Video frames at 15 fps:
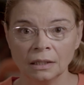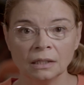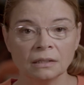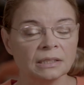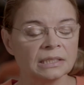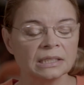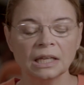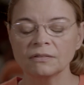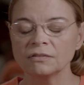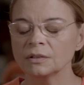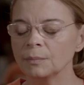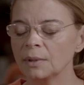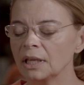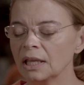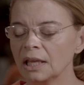It doesn't have
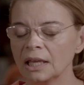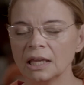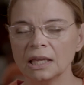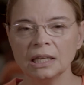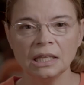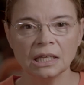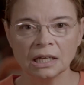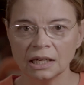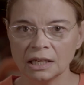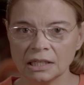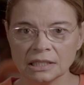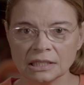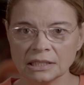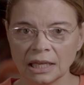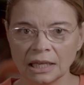to make any
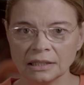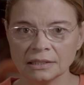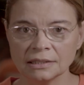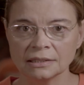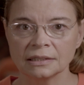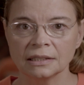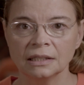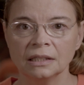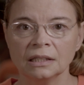kind of sense.